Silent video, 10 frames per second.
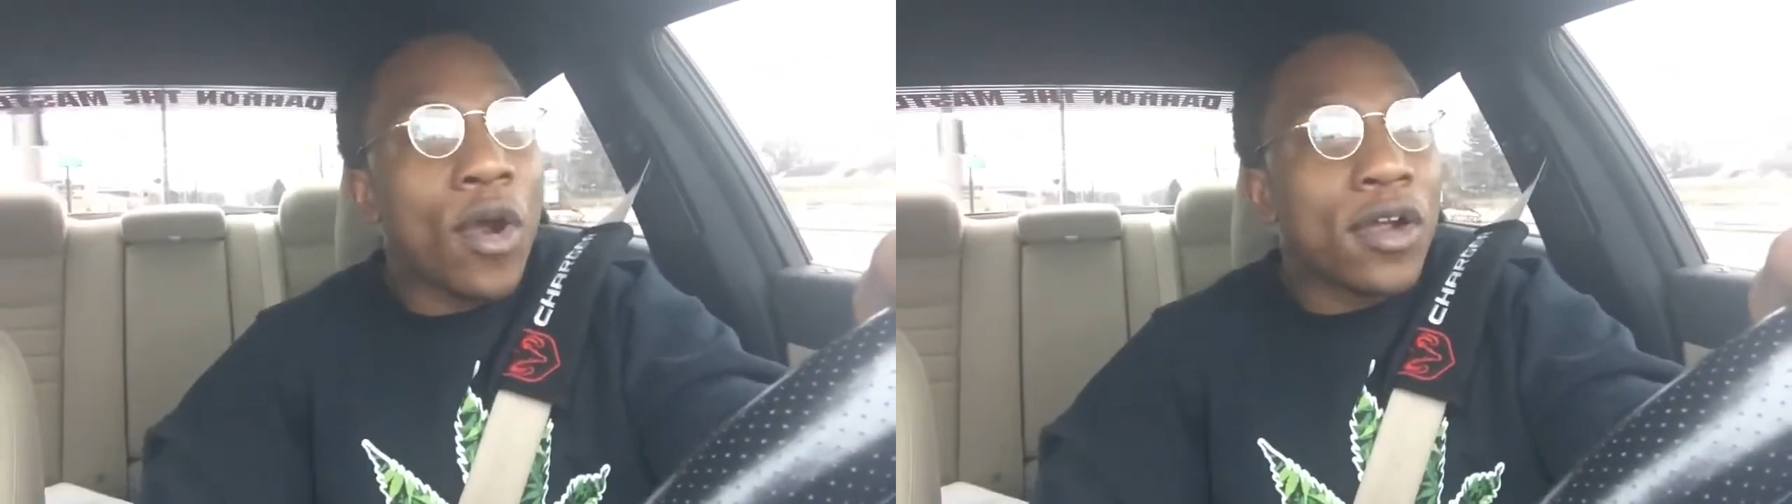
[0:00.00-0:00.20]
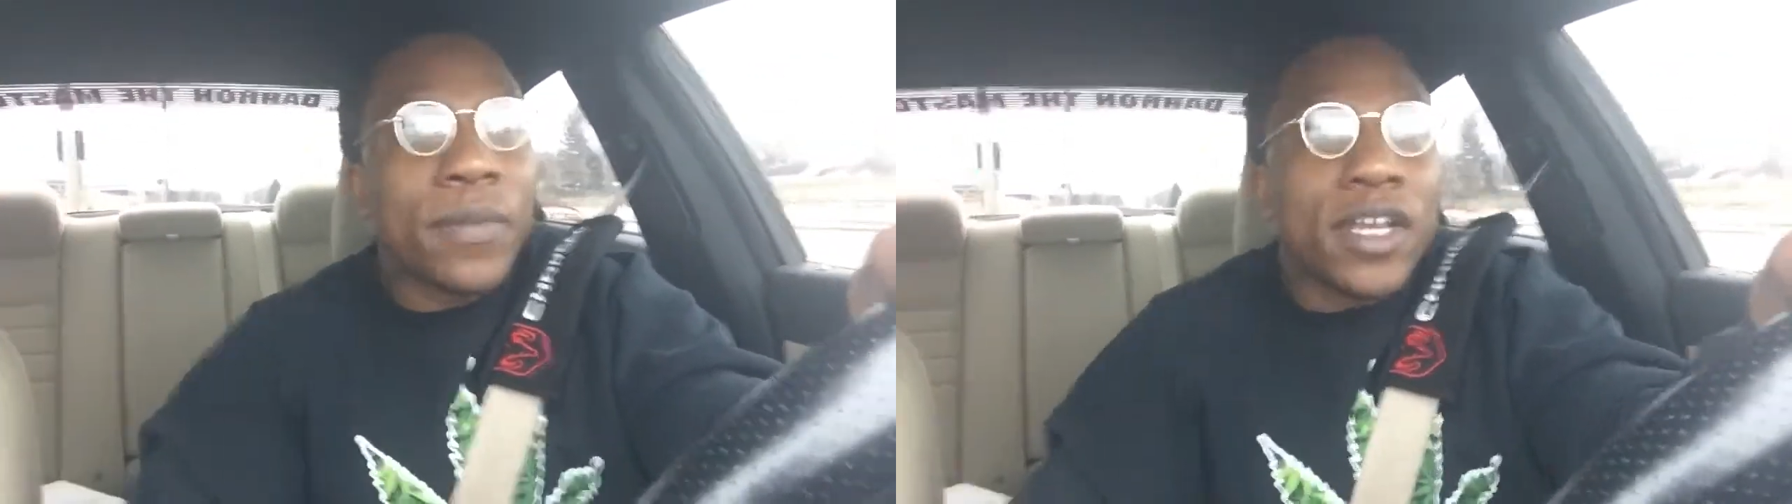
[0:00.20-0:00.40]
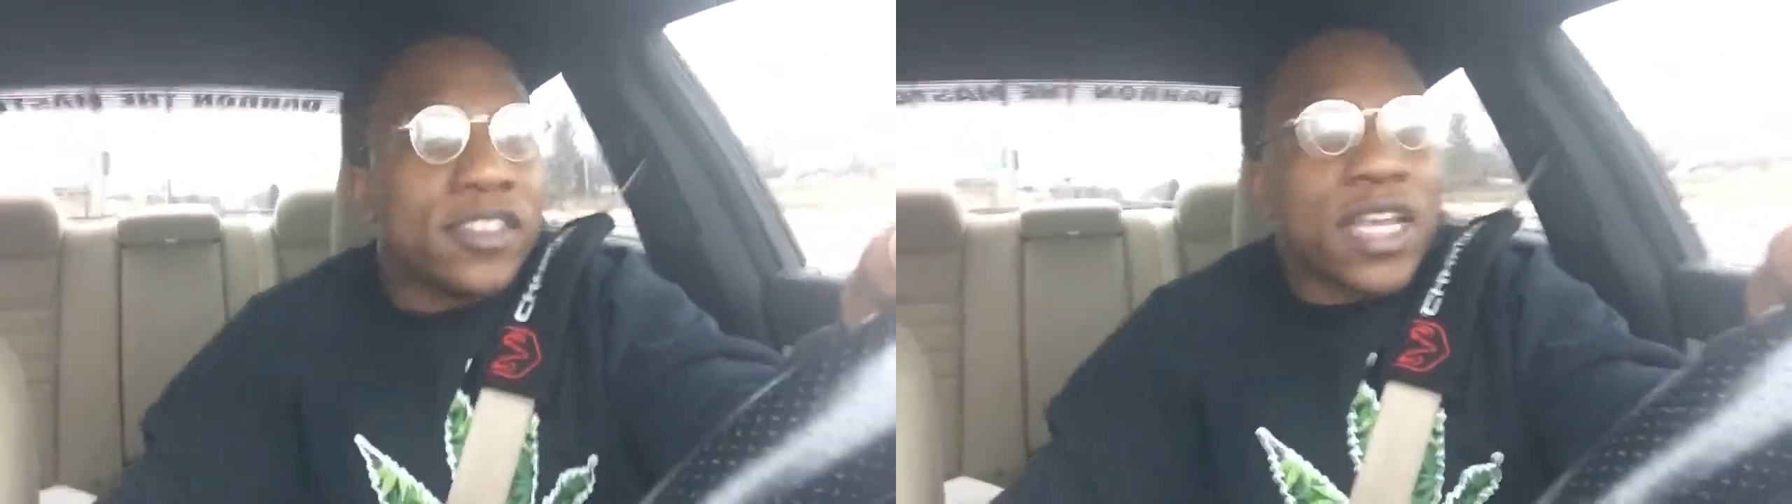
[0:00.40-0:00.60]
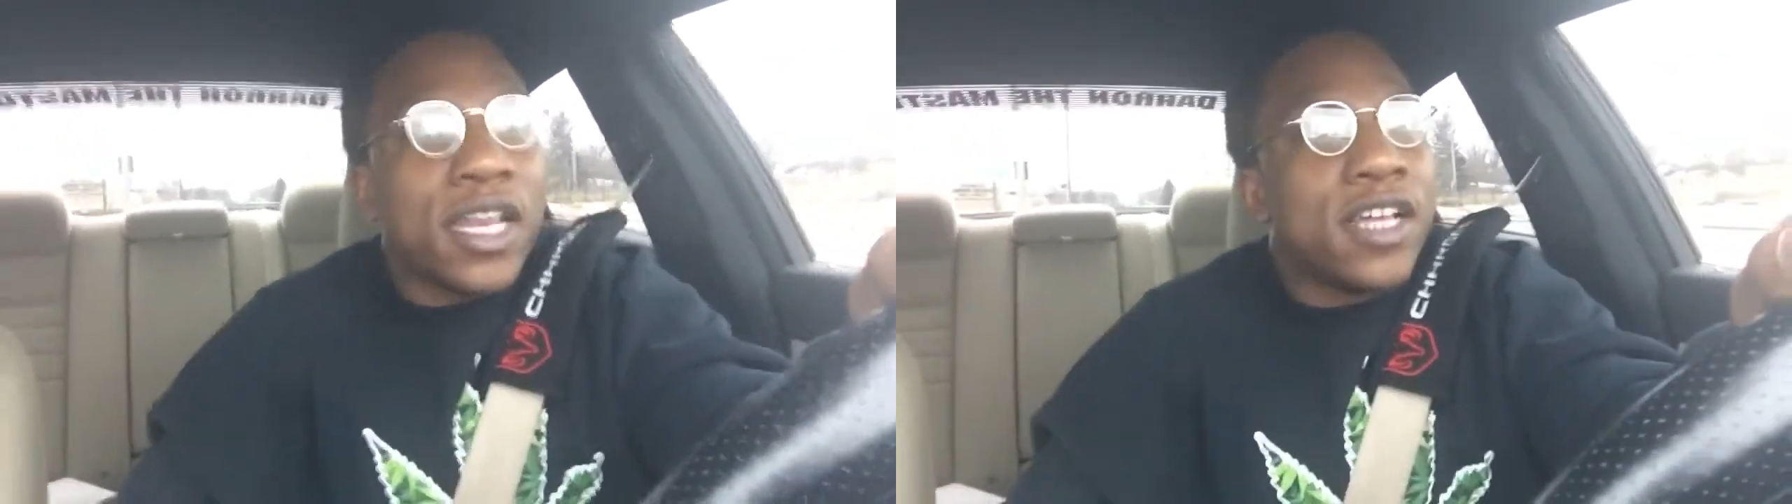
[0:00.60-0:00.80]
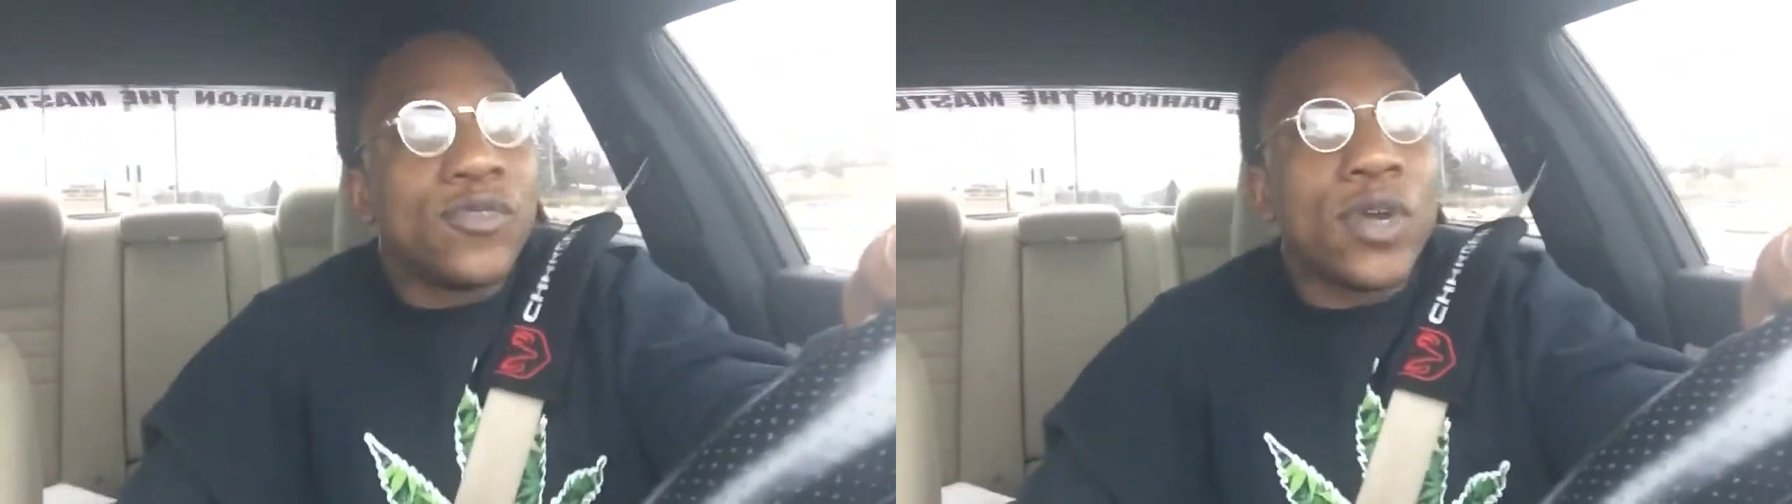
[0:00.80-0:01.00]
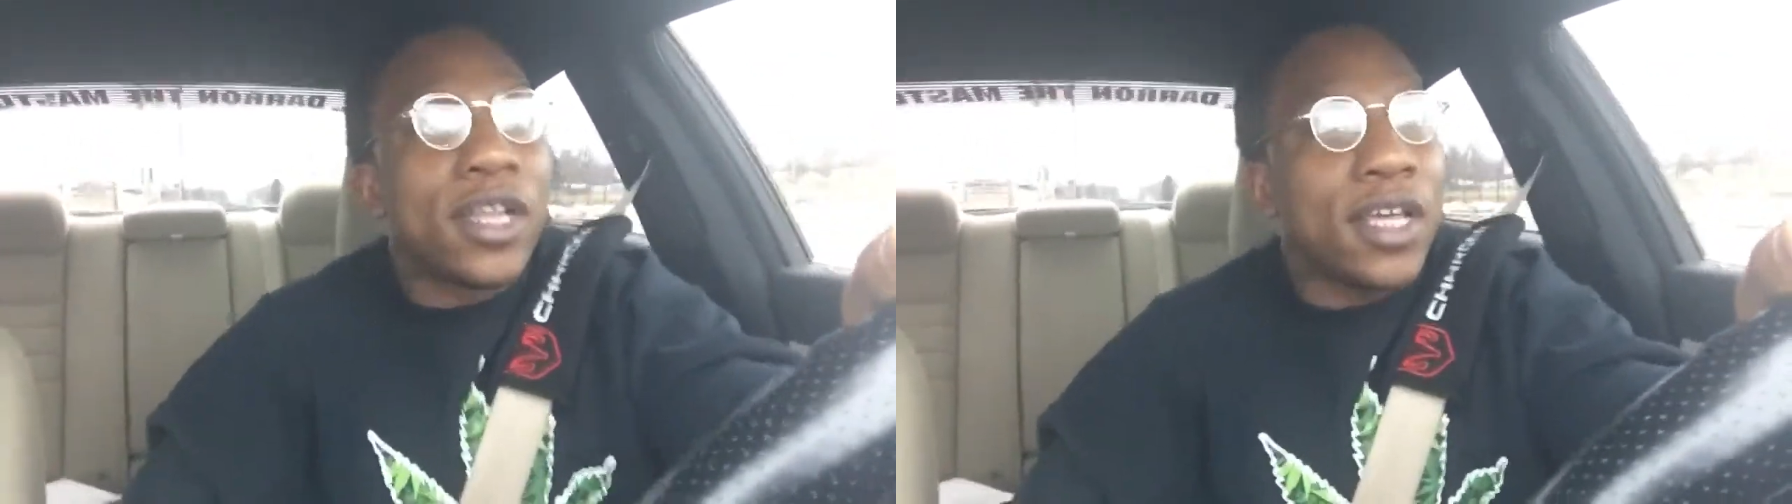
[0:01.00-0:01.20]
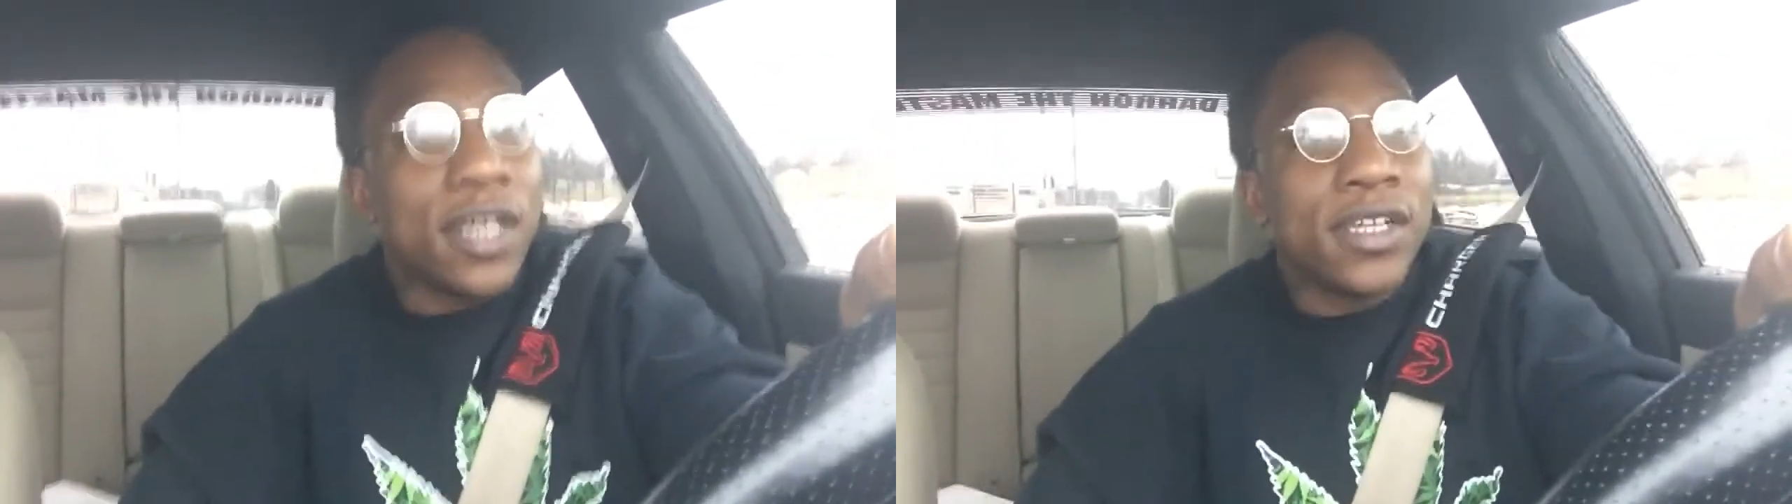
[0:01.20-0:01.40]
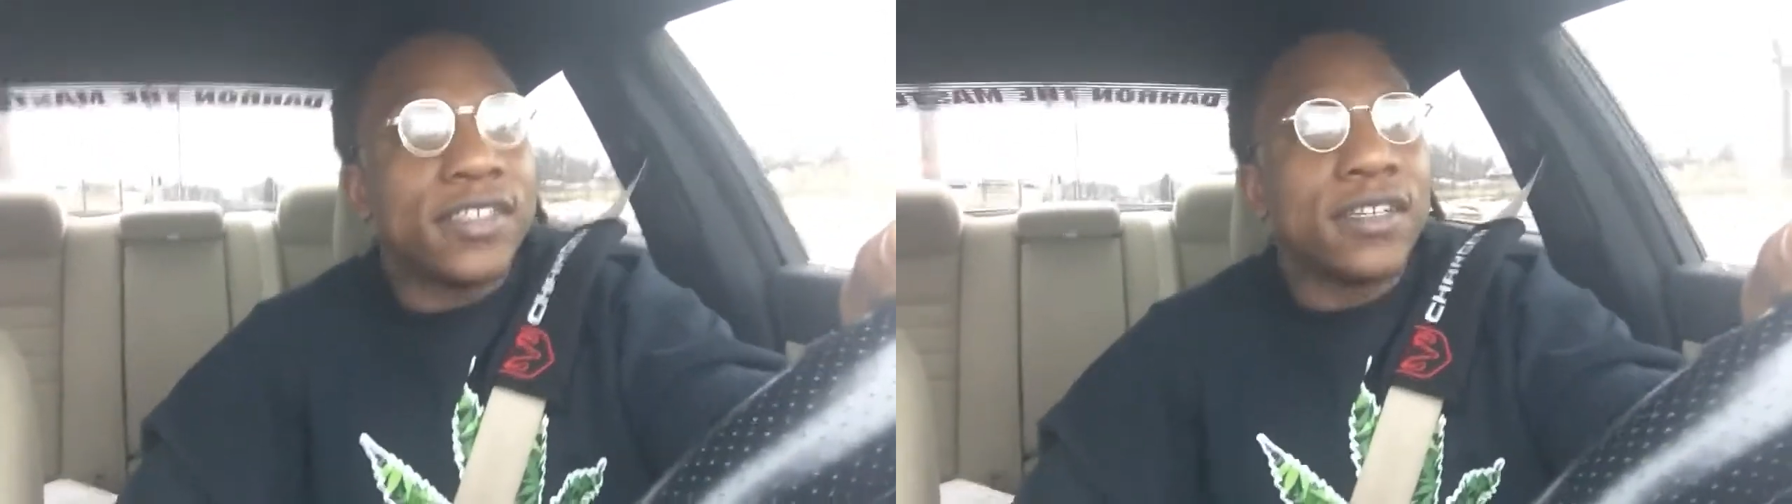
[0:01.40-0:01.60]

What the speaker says: but it is what it is.